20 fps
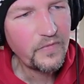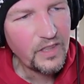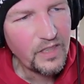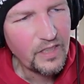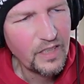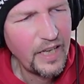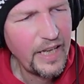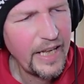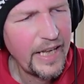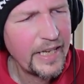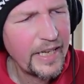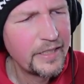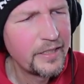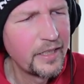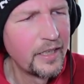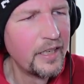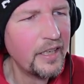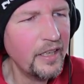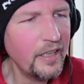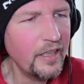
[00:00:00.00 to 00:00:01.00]
And
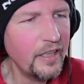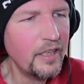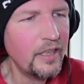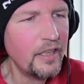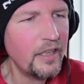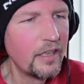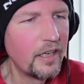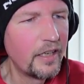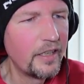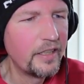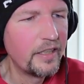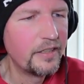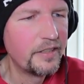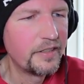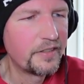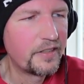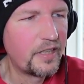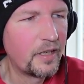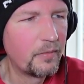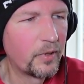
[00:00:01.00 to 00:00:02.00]
in
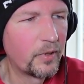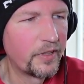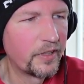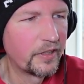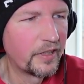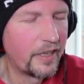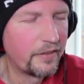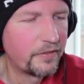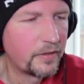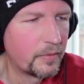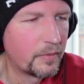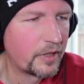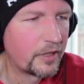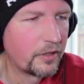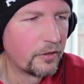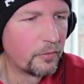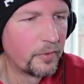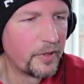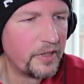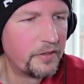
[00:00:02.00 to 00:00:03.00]
this table on the left, I'm not
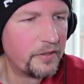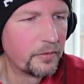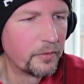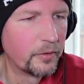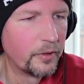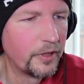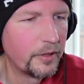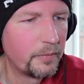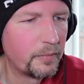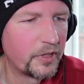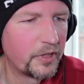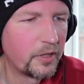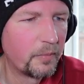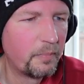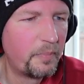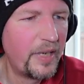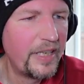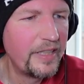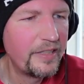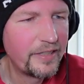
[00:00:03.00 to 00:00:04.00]
going to read through it, but they're
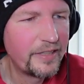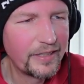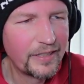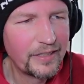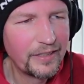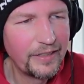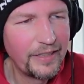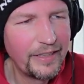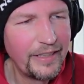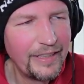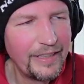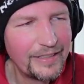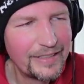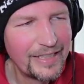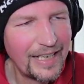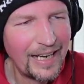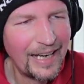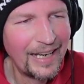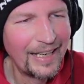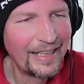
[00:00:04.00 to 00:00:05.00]
basically
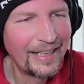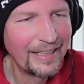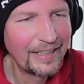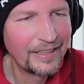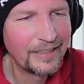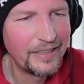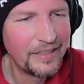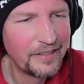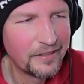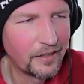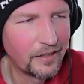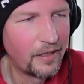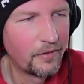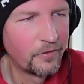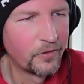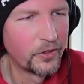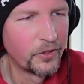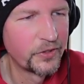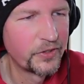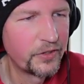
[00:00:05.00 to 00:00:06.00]
tying these
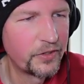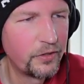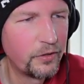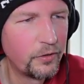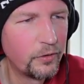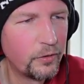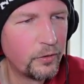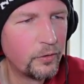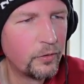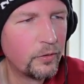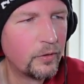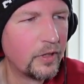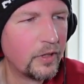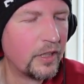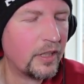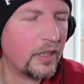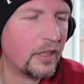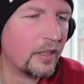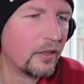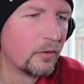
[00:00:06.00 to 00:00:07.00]
levels to
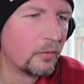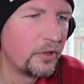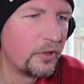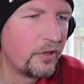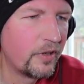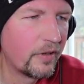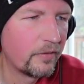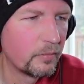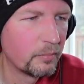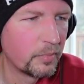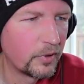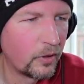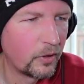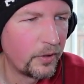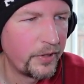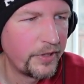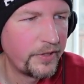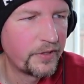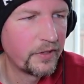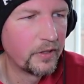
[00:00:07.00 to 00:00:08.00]
when you have
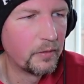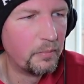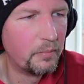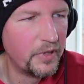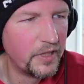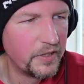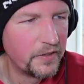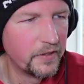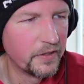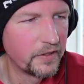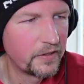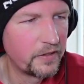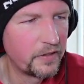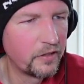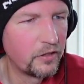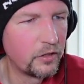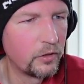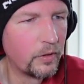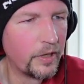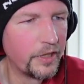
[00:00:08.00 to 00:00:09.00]
employees in a business
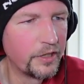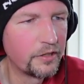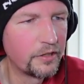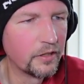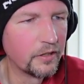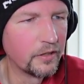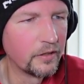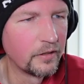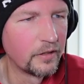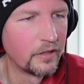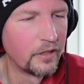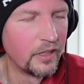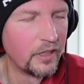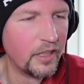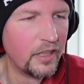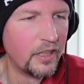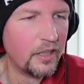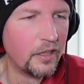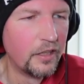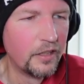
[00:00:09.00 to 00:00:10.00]
situation.
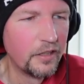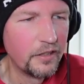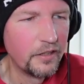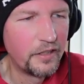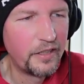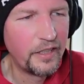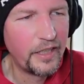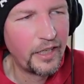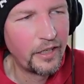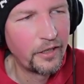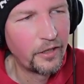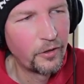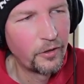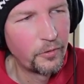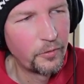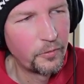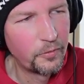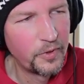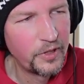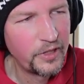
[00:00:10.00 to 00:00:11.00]
They're
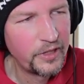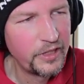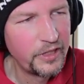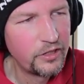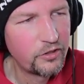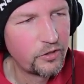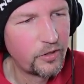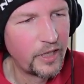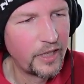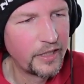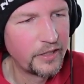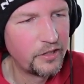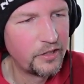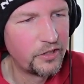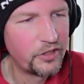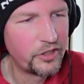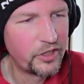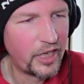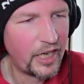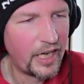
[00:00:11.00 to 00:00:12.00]
really trying to
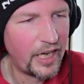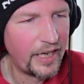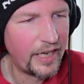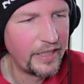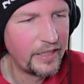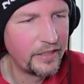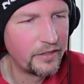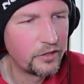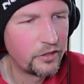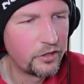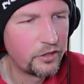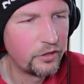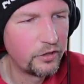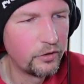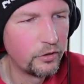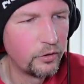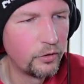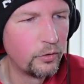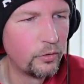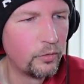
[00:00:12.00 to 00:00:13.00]
tie it
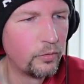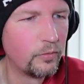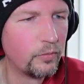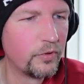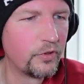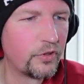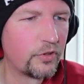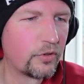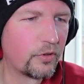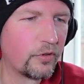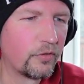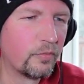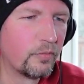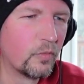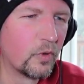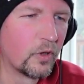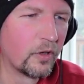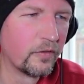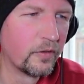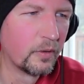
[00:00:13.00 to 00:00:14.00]
to sort of
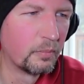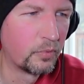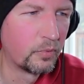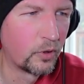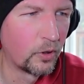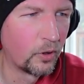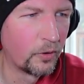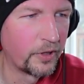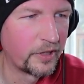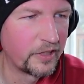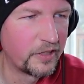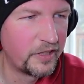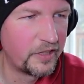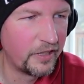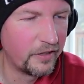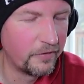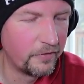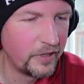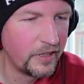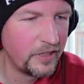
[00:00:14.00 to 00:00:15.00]
more of a
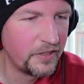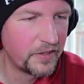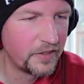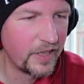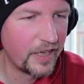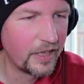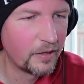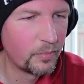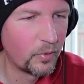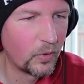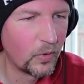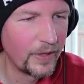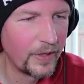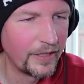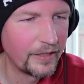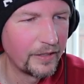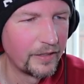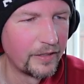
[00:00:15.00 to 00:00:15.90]
productivity standpoint